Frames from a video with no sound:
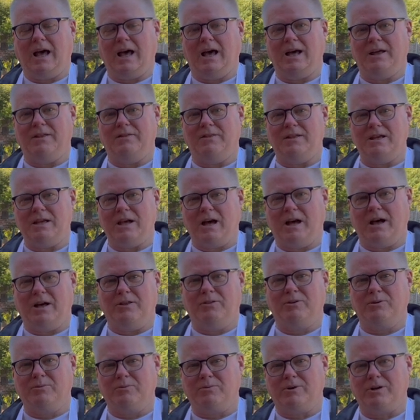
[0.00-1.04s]
Uh, the
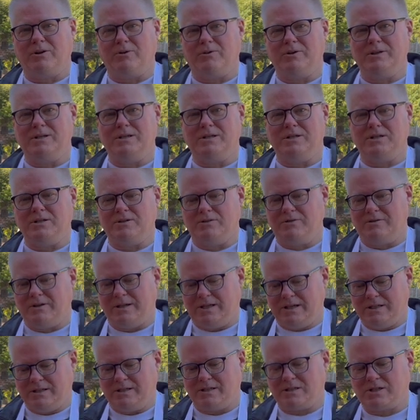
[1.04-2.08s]
other we're going to do
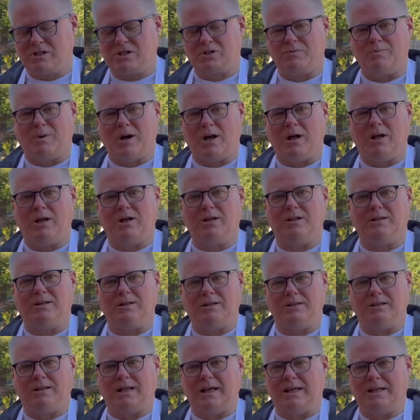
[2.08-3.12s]
in
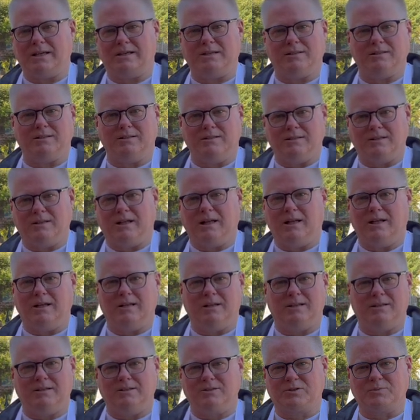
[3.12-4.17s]
small, like
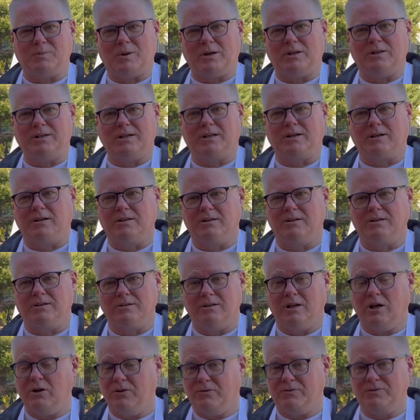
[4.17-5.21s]
uh, small little
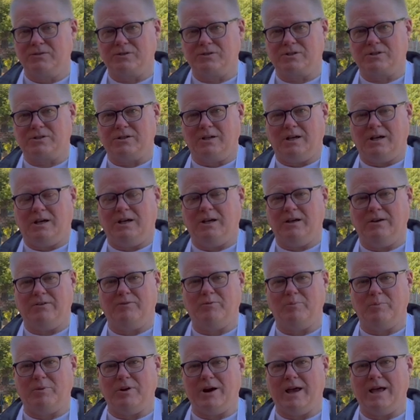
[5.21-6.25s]
loaves
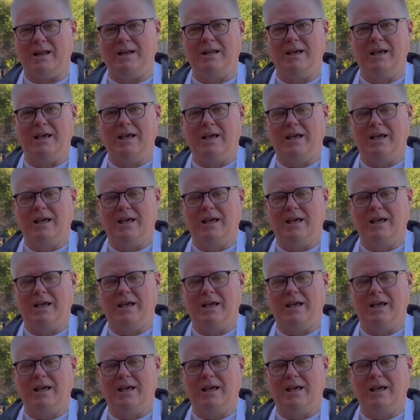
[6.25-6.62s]
of bread.